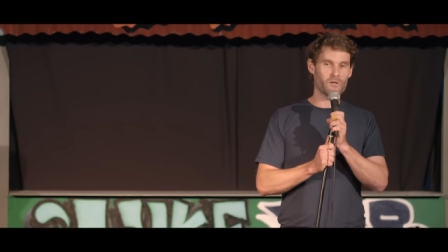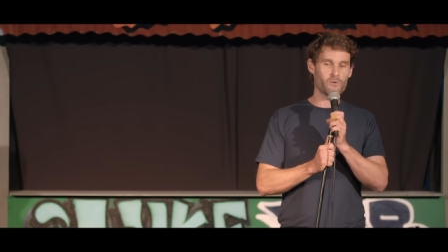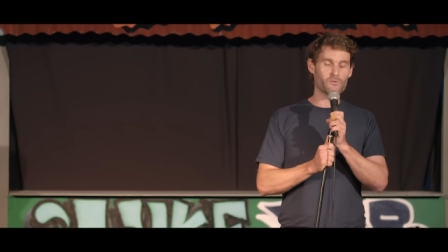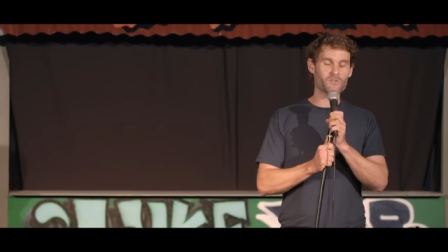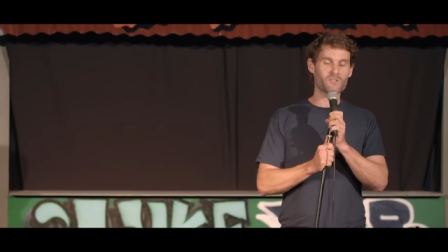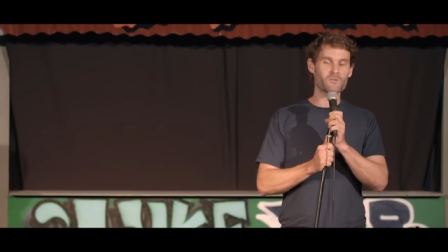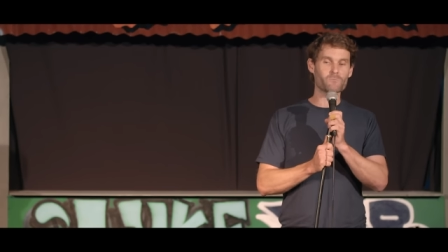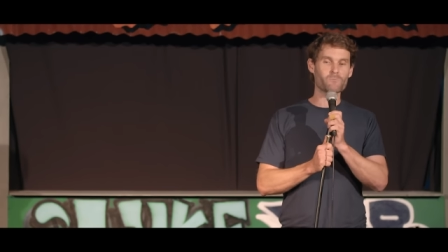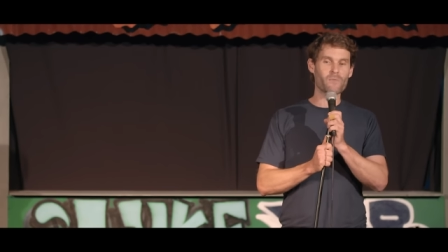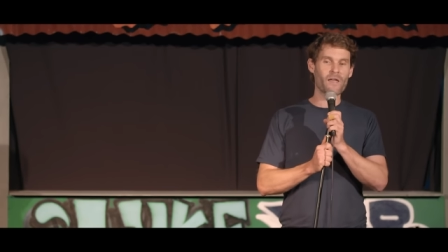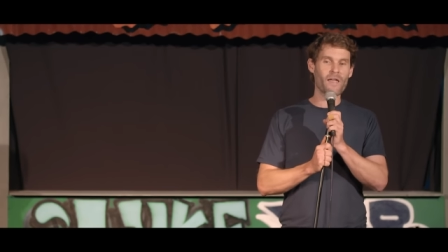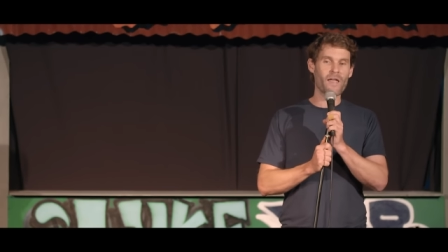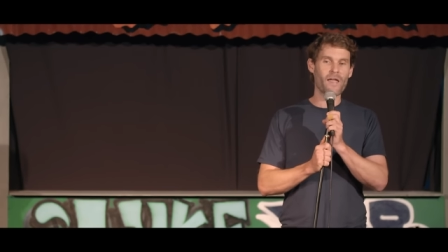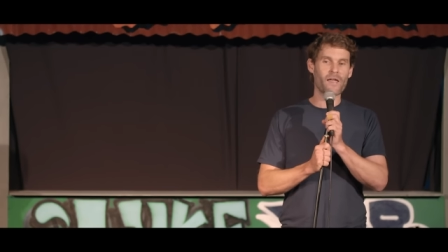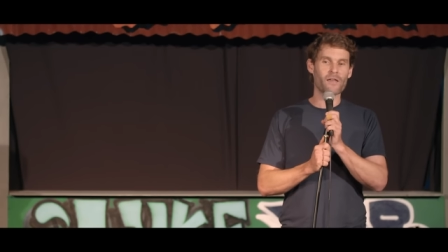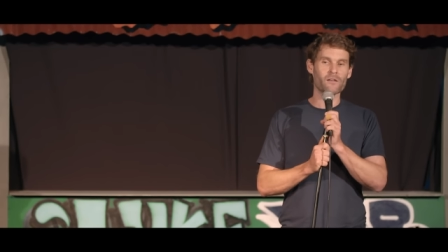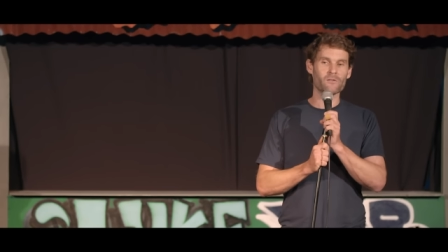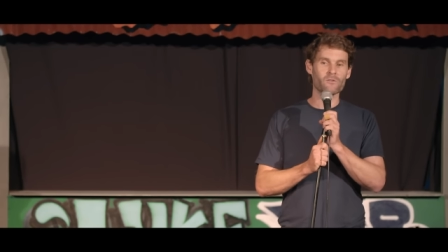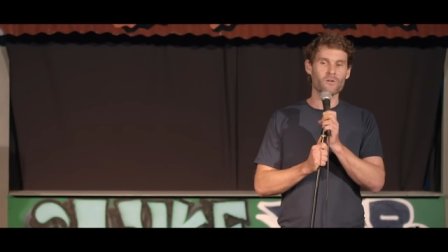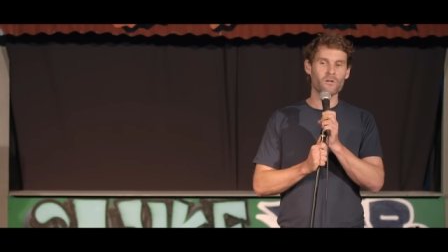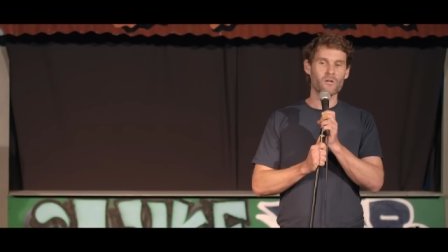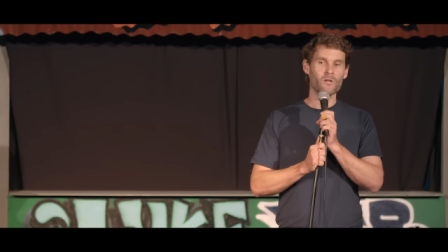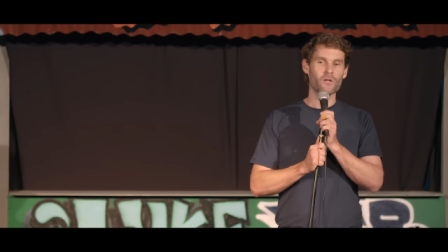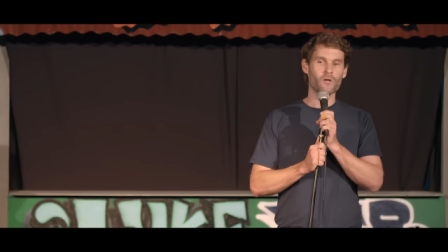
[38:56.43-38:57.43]
He was a
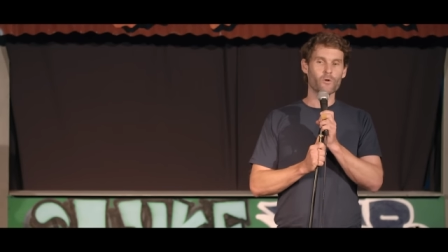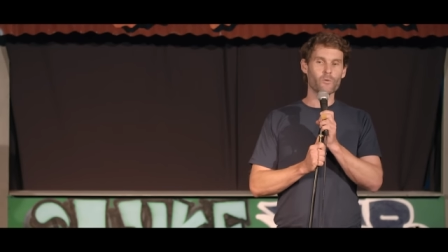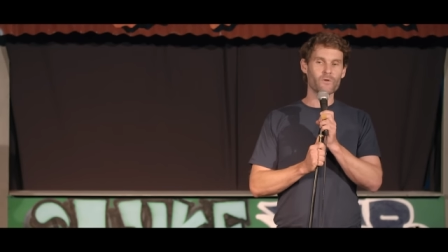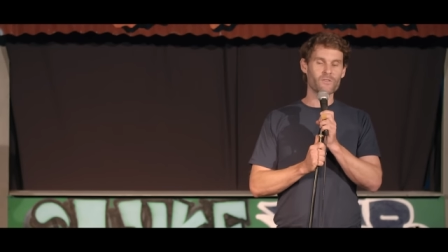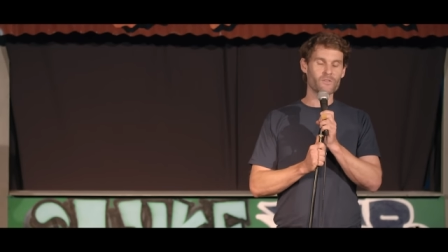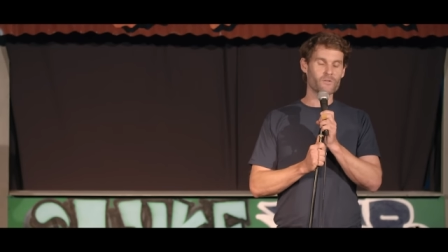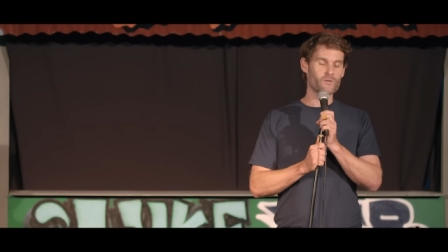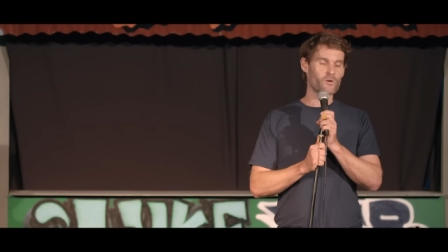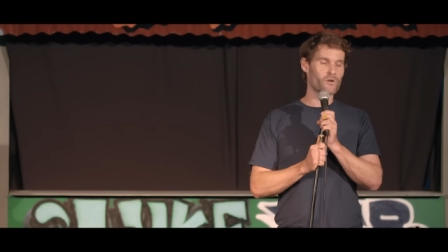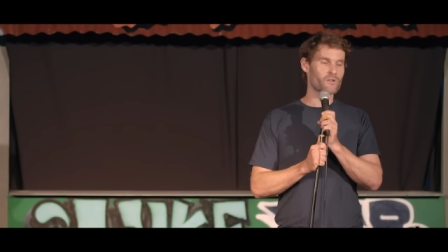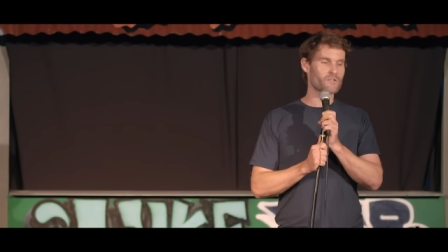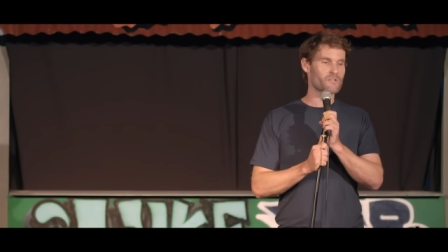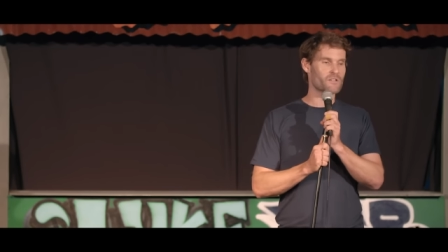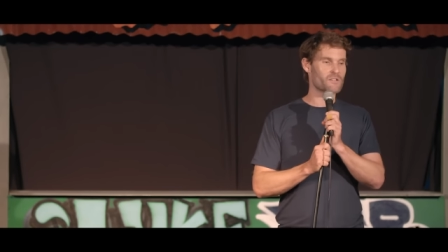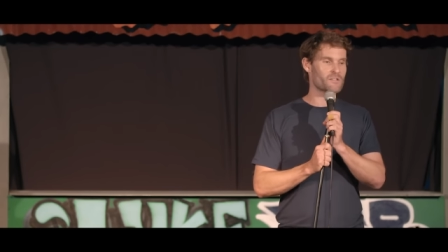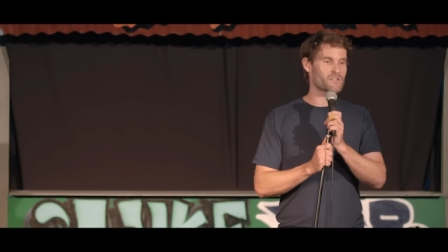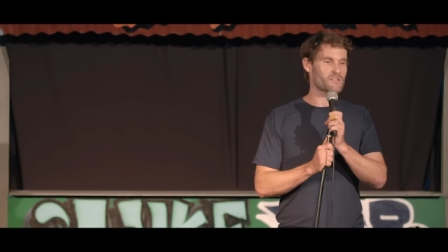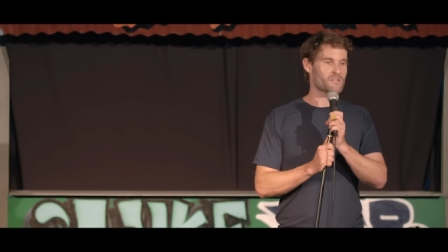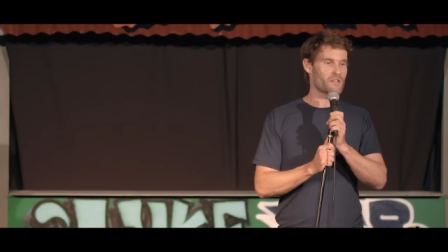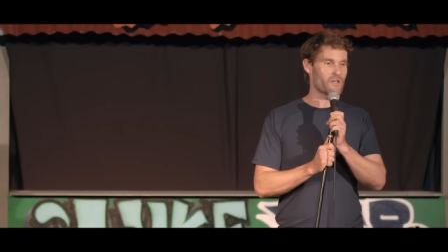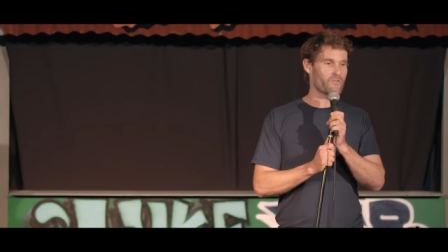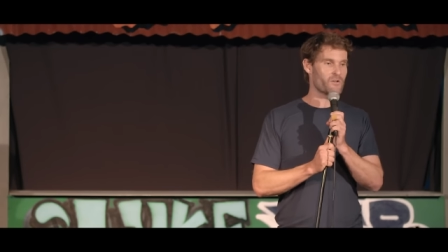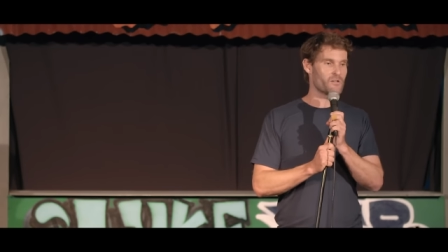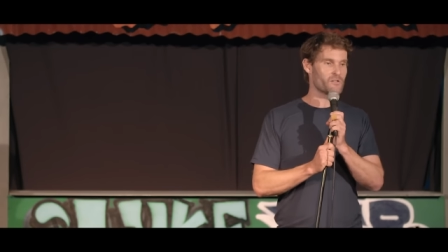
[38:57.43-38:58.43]
man who in the nineteen
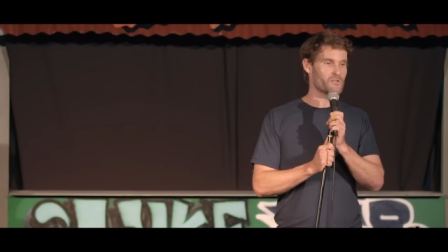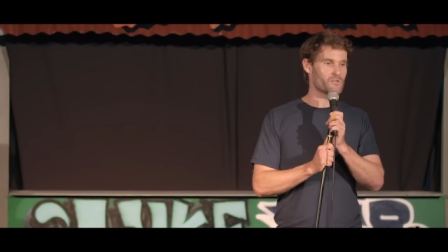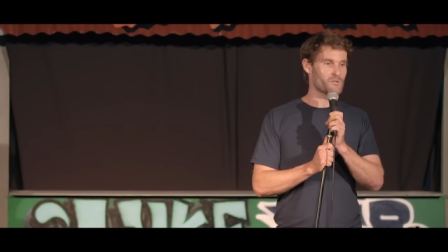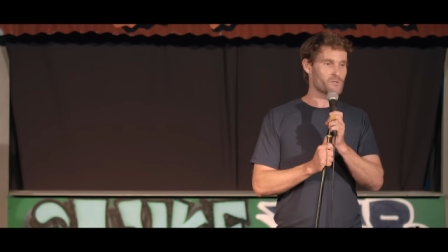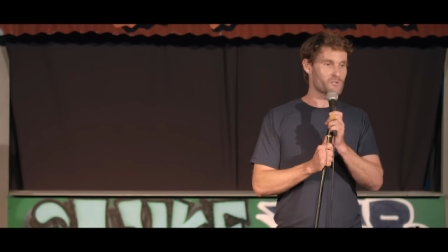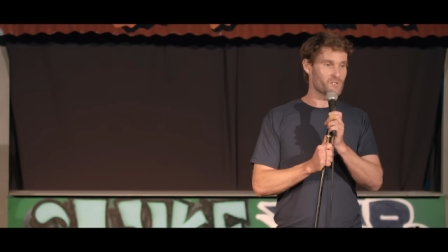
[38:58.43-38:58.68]
seventies